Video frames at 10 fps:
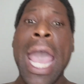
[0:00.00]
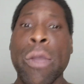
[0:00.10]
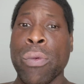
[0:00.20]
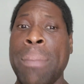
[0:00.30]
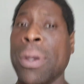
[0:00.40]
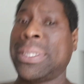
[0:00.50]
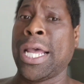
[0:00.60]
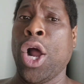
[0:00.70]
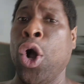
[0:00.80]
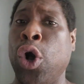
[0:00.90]
and rebuild
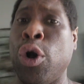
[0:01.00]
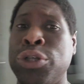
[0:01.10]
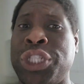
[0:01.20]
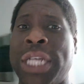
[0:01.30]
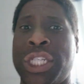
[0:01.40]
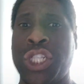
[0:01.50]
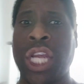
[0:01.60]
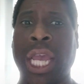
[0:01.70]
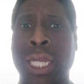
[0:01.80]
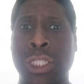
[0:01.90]
that whole shit to
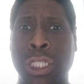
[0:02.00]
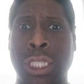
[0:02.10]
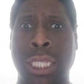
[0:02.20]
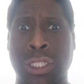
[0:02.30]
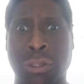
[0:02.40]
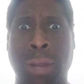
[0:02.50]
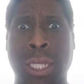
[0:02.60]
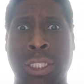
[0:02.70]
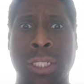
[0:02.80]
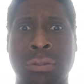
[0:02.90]
change this
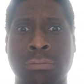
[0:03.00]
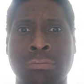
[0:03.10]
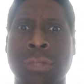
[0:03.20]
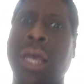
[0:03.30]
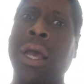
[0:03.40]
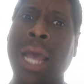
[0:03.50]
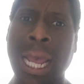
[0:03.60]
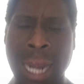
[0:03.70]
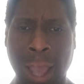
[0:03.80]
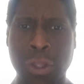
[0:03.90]
direction.
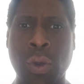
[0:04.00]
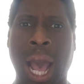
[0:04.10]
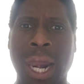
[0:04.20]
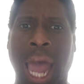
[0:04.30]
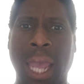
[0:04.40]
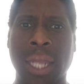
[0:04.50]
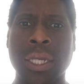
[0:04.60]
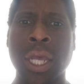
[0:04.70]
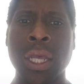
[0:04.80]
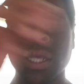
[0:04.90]
And now you got light.
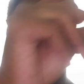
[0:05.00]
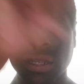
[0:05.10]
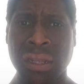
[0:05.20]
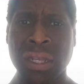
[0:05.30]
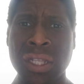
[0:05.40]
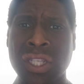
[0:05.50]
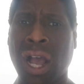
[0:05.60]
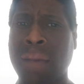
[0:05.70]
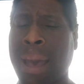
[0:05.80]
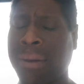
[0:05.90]

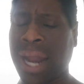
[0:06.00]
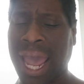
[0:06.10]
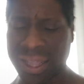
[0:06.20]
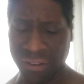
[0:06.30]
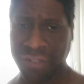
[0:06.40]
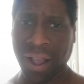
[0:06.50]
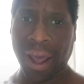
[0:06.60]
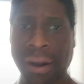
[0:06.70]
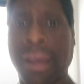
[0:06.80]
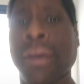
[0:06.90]
Talk about it. I ate the fuck out
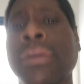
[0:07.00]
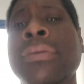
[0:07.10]
of that.